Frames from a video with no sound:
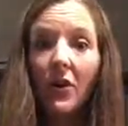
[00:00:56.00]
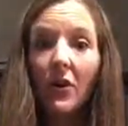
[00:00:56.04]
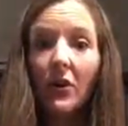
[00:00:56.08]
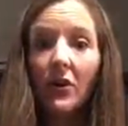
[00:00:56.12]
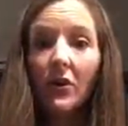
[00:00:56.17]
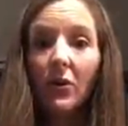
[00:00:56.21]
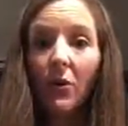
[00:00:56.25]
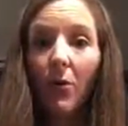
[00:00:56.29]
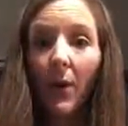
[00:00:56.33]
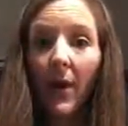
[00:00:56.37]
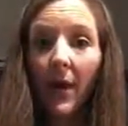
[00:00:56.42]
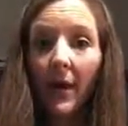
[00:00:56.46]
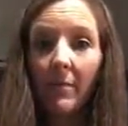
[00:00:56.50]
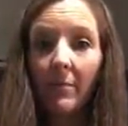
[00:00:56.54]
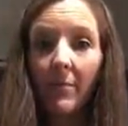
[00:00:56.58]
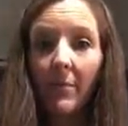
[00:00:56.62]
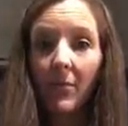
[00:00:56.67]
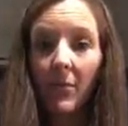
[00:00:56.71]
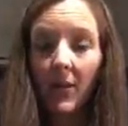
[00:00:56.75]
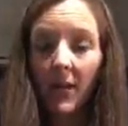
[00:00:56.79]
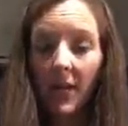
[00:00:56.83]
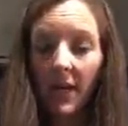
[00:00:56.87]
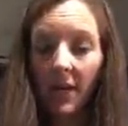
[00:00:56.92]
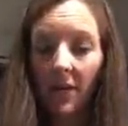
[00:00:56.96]
So what I'm
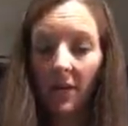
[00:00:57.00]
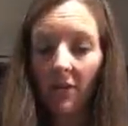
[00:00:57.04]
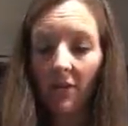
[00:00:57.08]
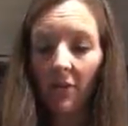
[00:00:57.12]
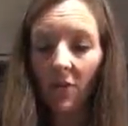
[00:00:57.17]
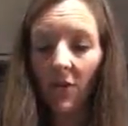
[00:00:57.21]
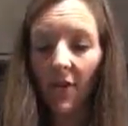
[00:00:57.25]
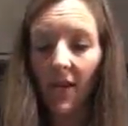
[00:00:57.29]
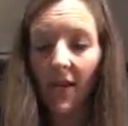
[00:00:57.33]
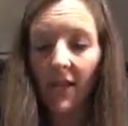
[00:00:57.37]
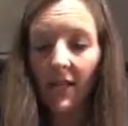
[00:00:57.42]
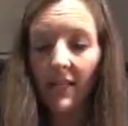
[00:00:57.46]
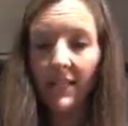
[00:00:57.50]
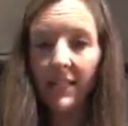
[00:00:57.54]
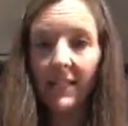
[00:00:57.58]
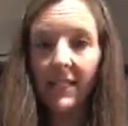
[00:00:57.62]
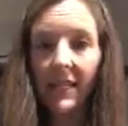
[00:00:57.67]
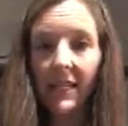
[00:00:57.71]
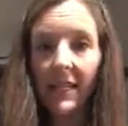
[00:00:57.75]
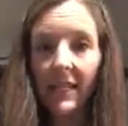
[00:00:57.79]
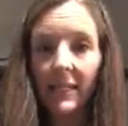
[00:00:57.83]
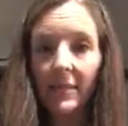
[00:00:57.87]
doing here, if you can't see,